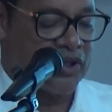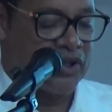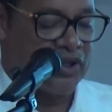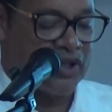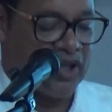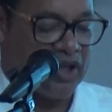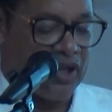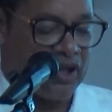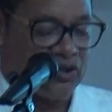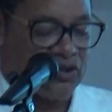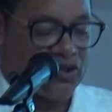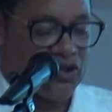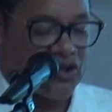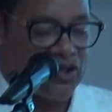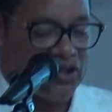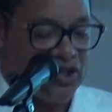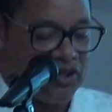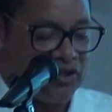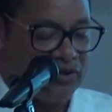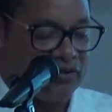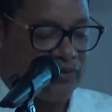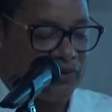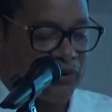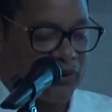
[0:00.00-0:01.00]
can
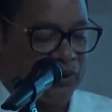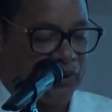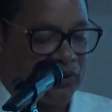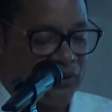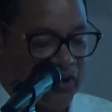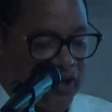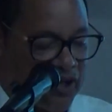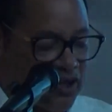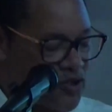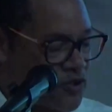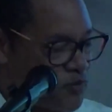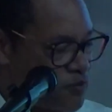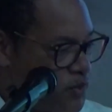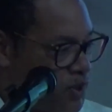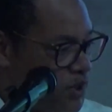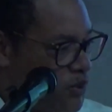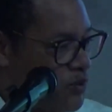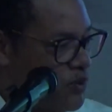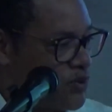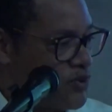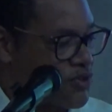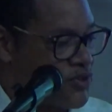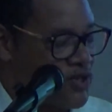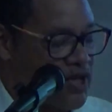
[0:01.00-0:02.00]
achieve or
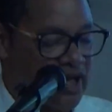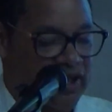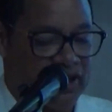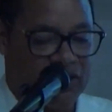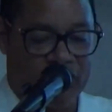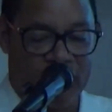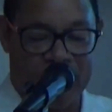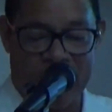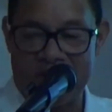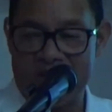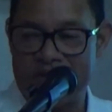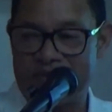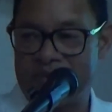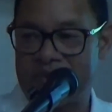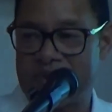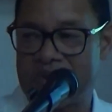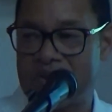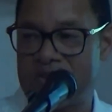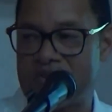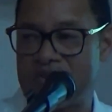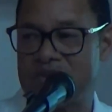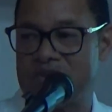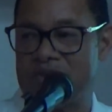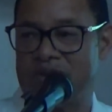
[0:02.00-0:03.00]
experience that
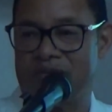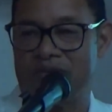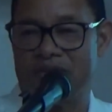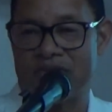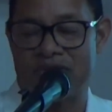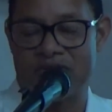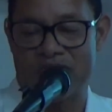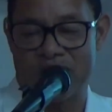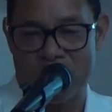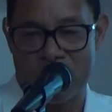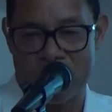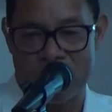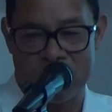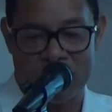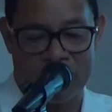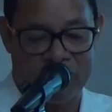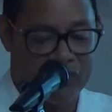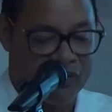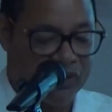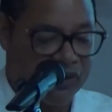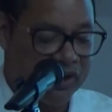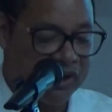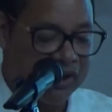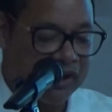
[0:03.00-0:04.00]
gratification of the soul,
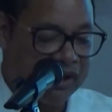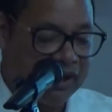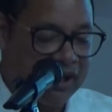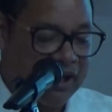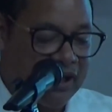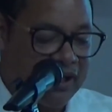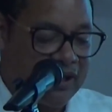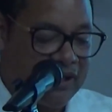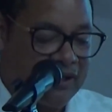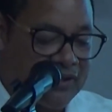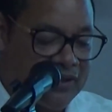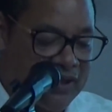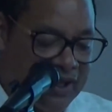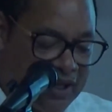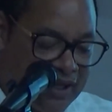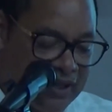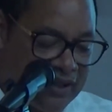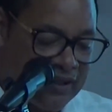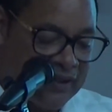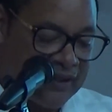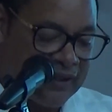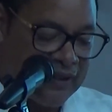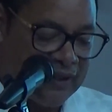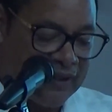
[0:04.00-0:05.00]

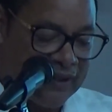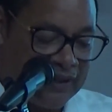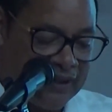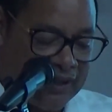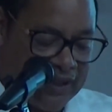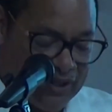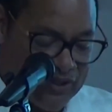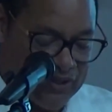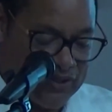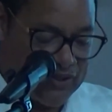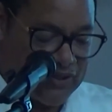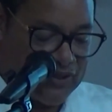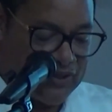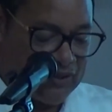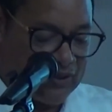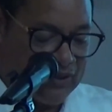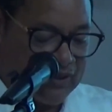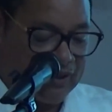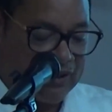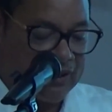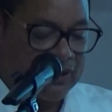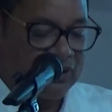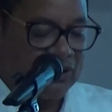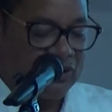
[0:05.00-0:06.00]
then yes,
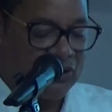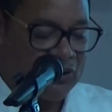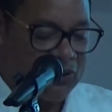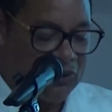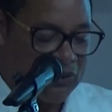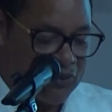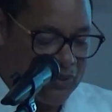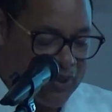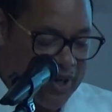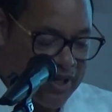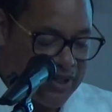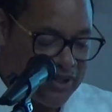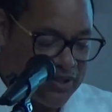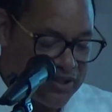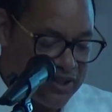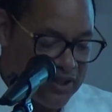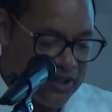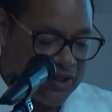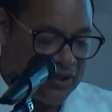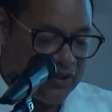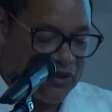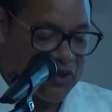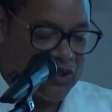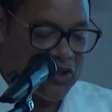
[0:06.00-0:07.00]

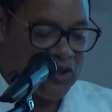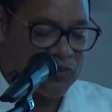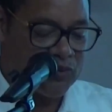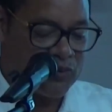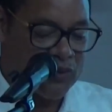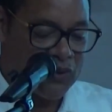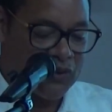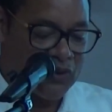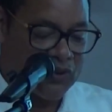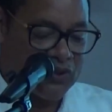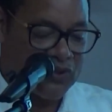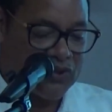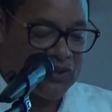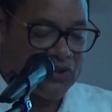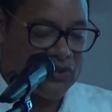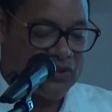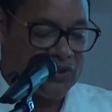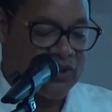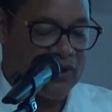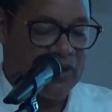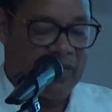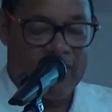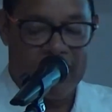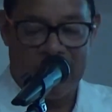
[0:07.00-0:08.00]
writing these books,